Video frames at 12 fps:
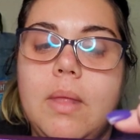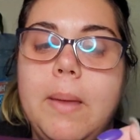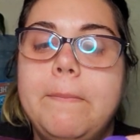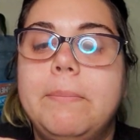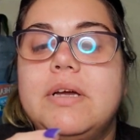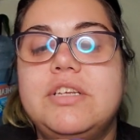
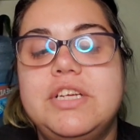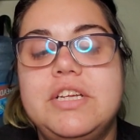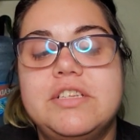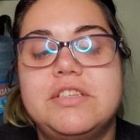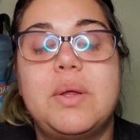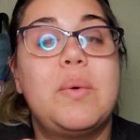But she
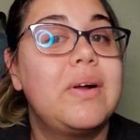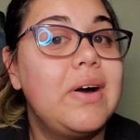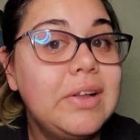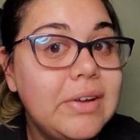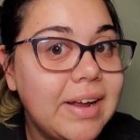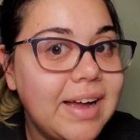doesn't know what
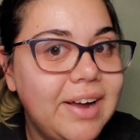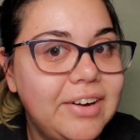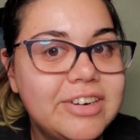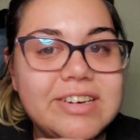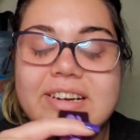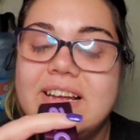color I got
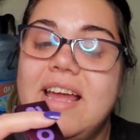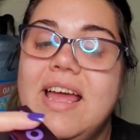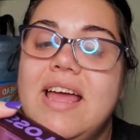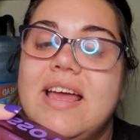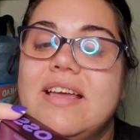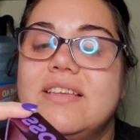her.
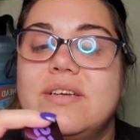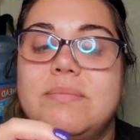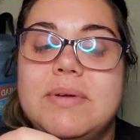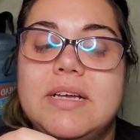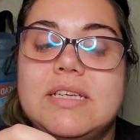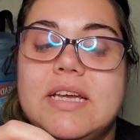So
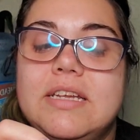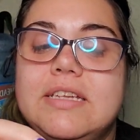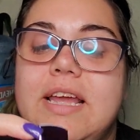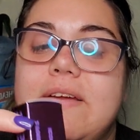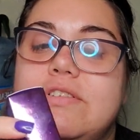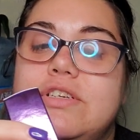I'm excited
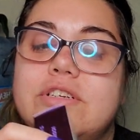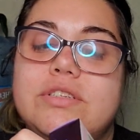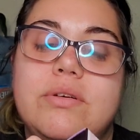to give it to her.